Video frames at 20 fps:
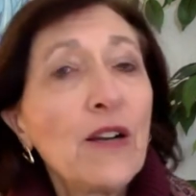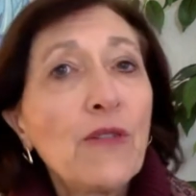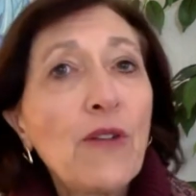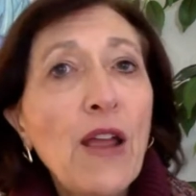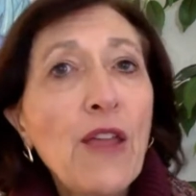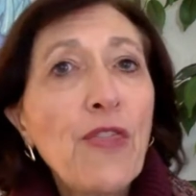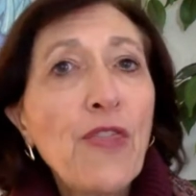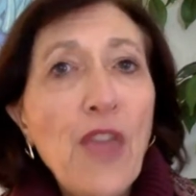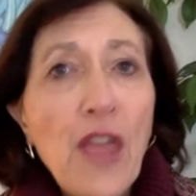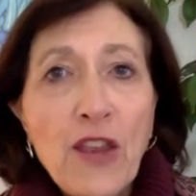
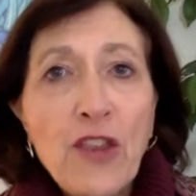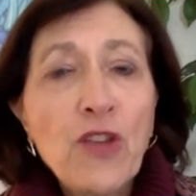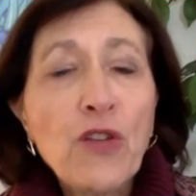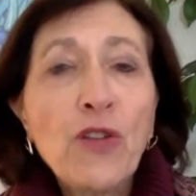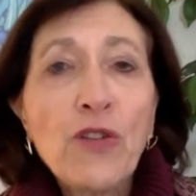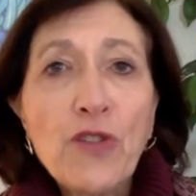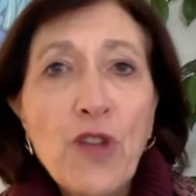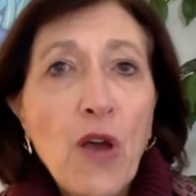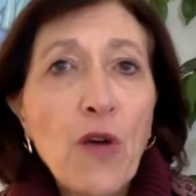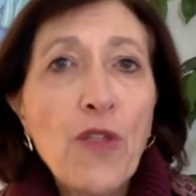right? Then
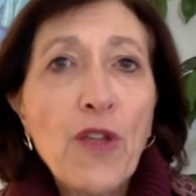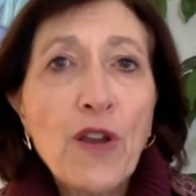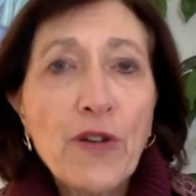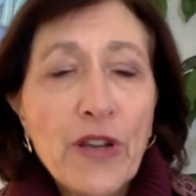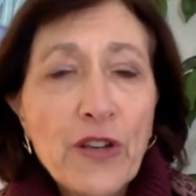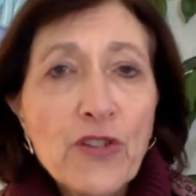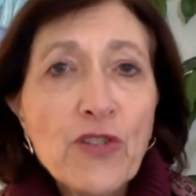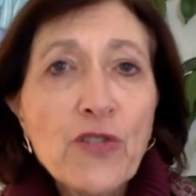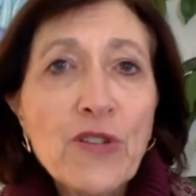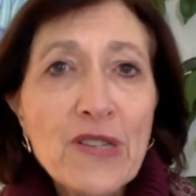you'll know they're
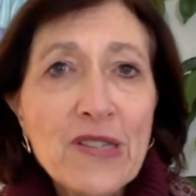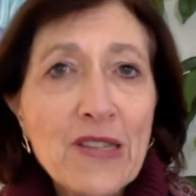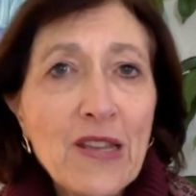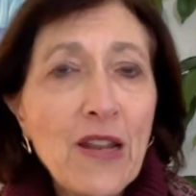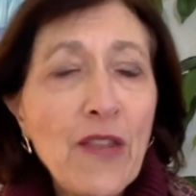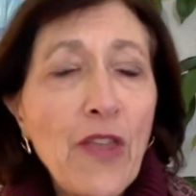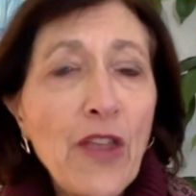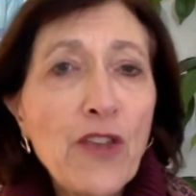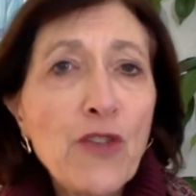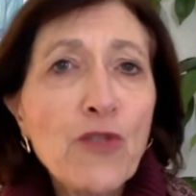
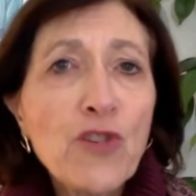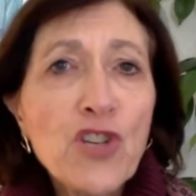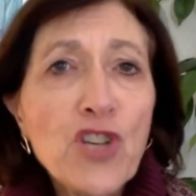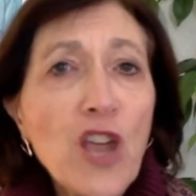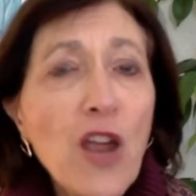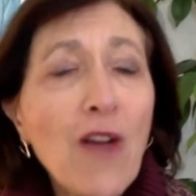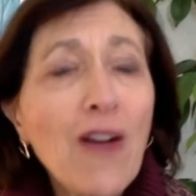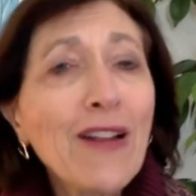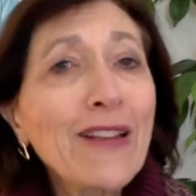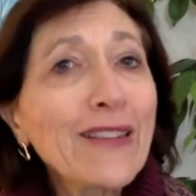interested, and then you
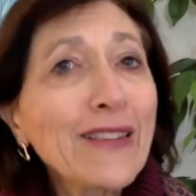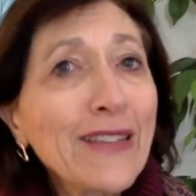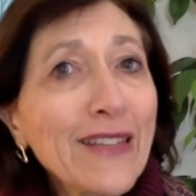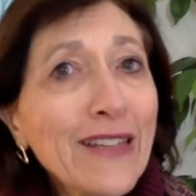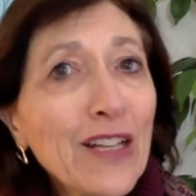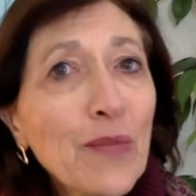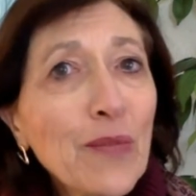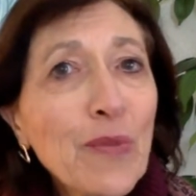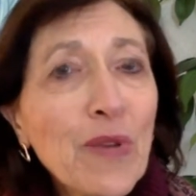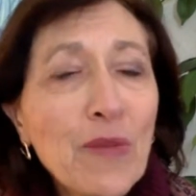share a
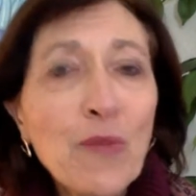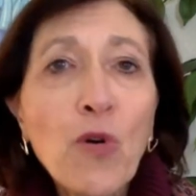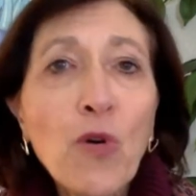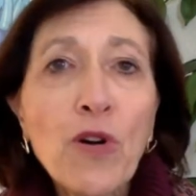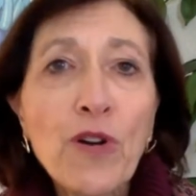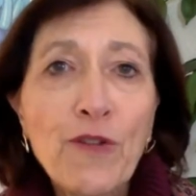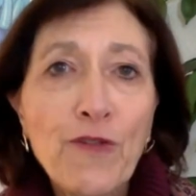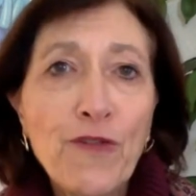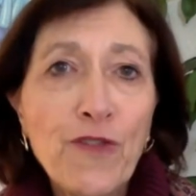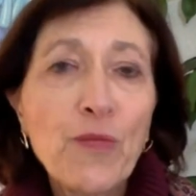little bit
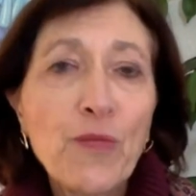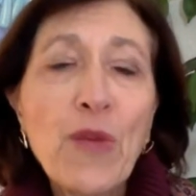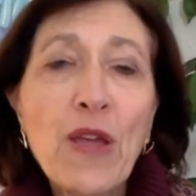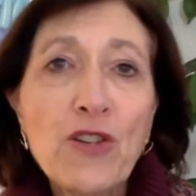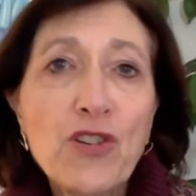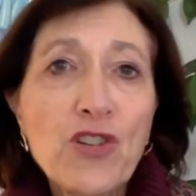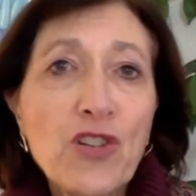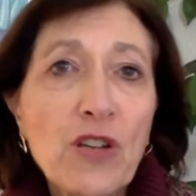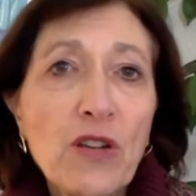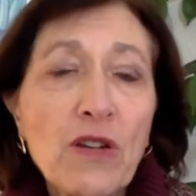more
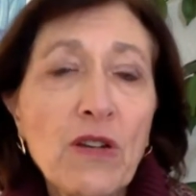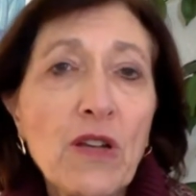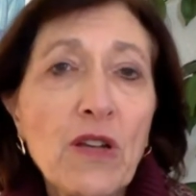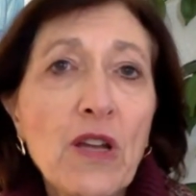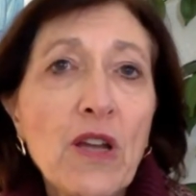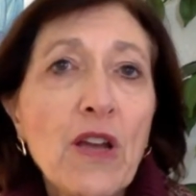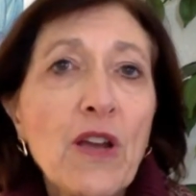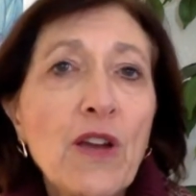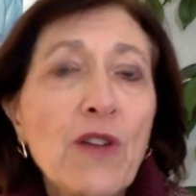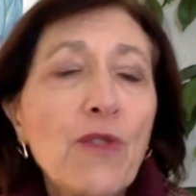information,
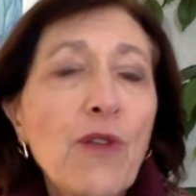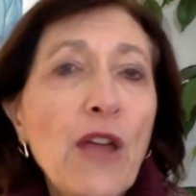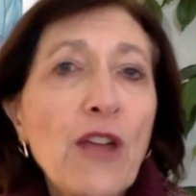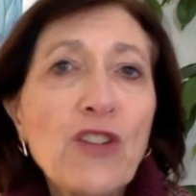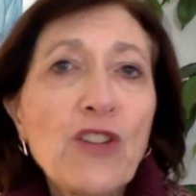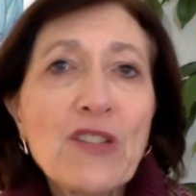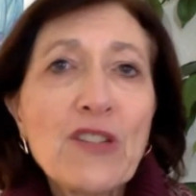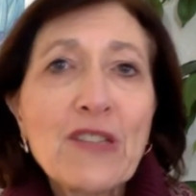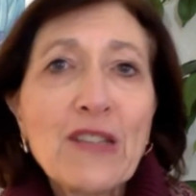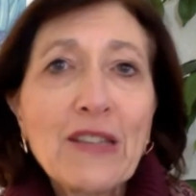right?
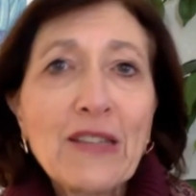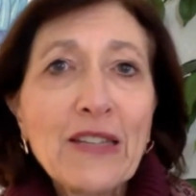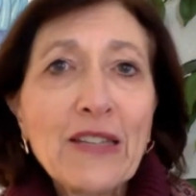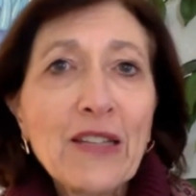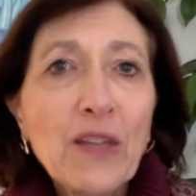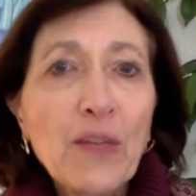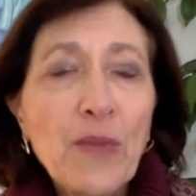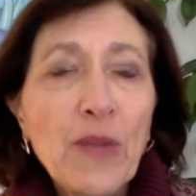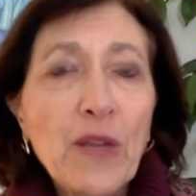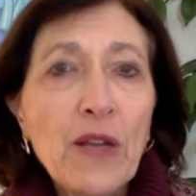Just a
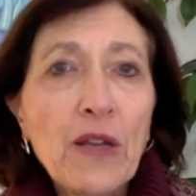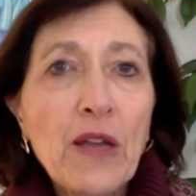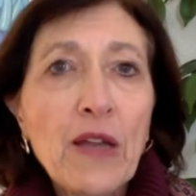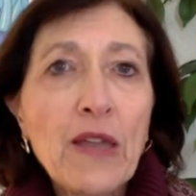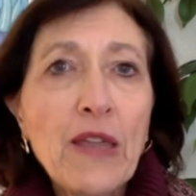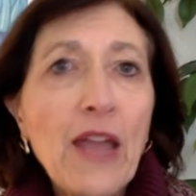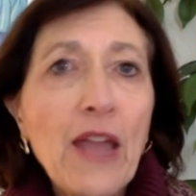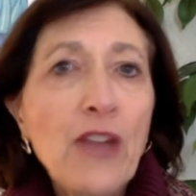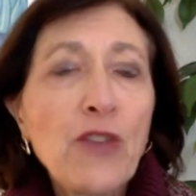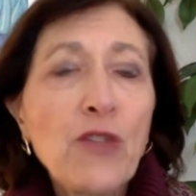little bit.
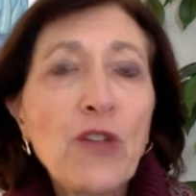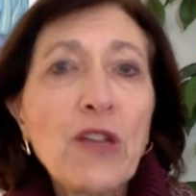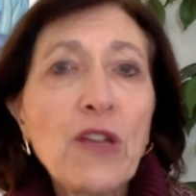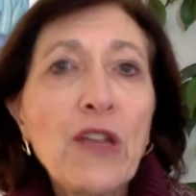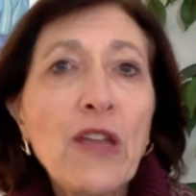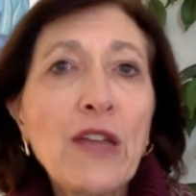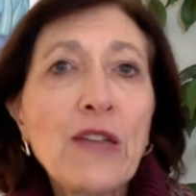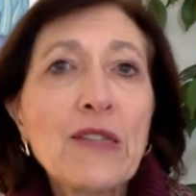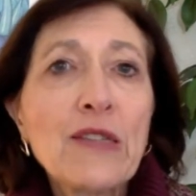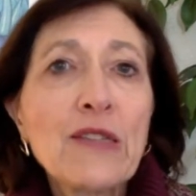Again, you could
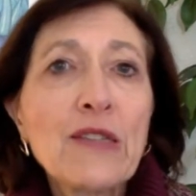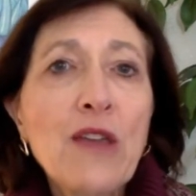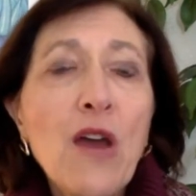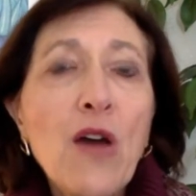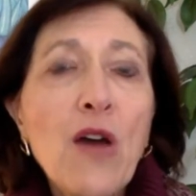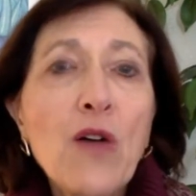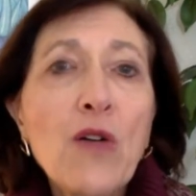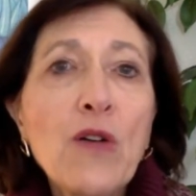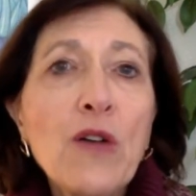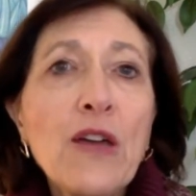get
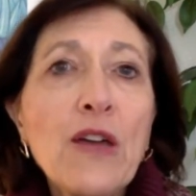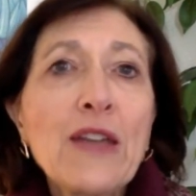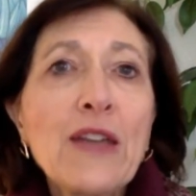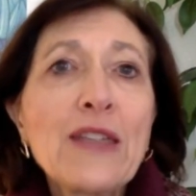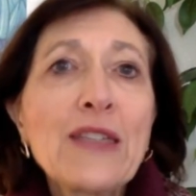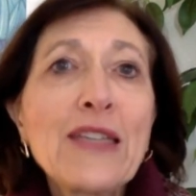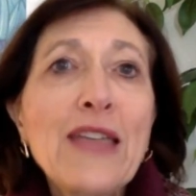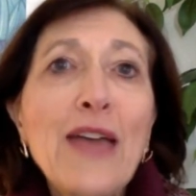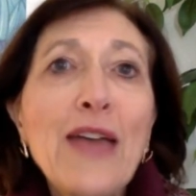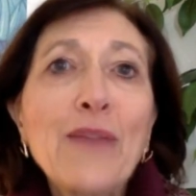so
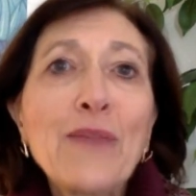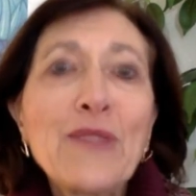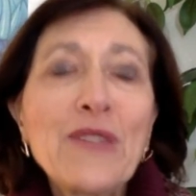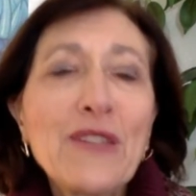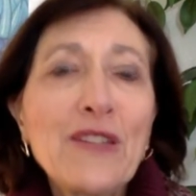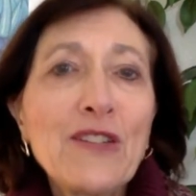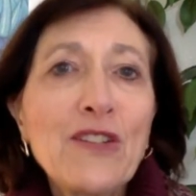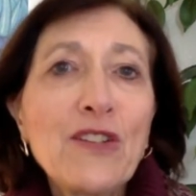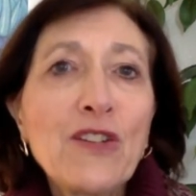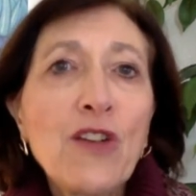
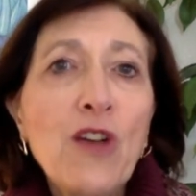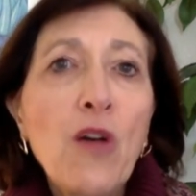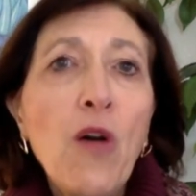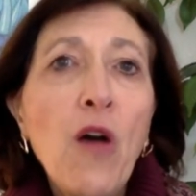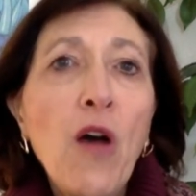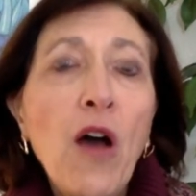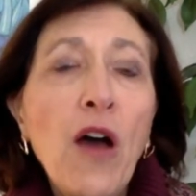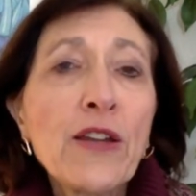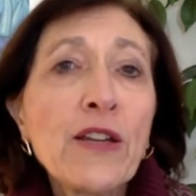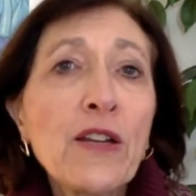tempted to go
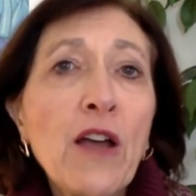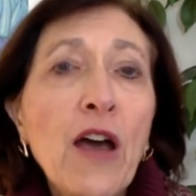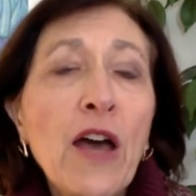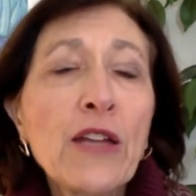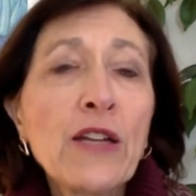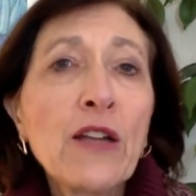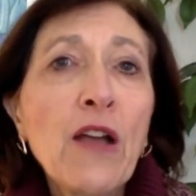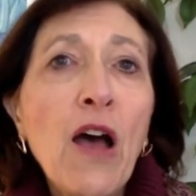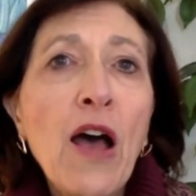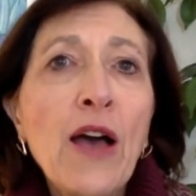on and
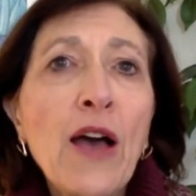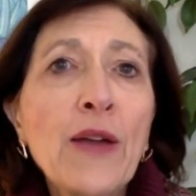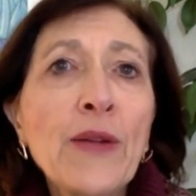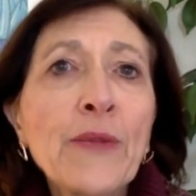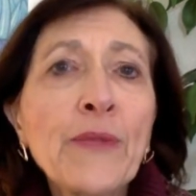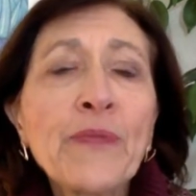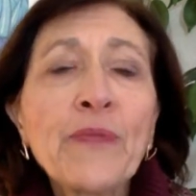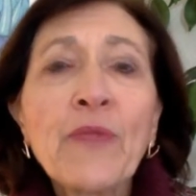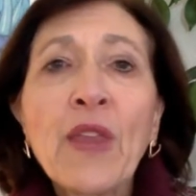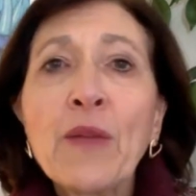on and on,
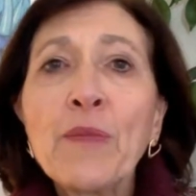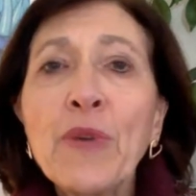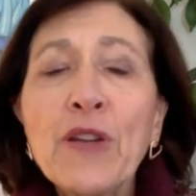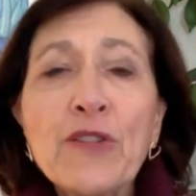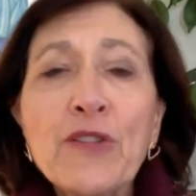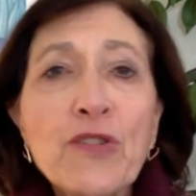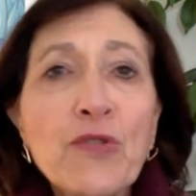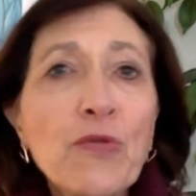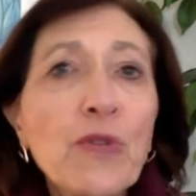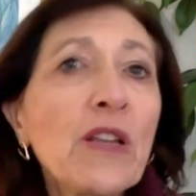but
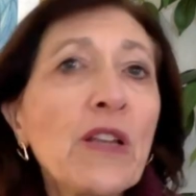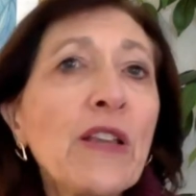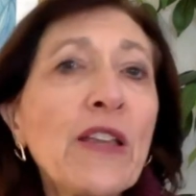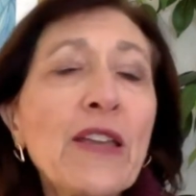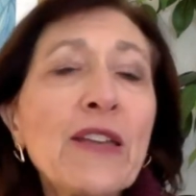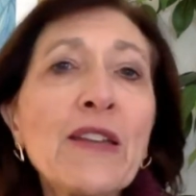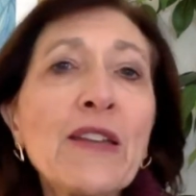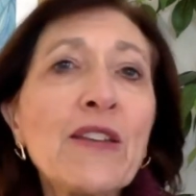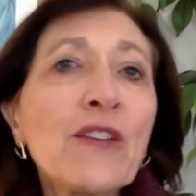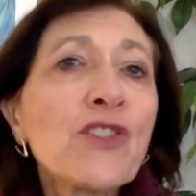it's really
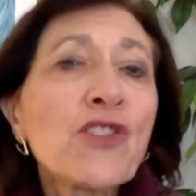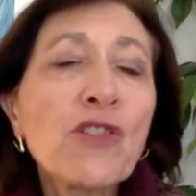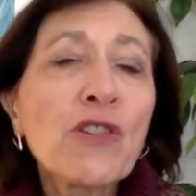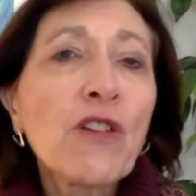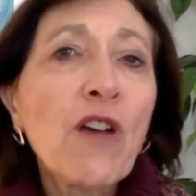an initial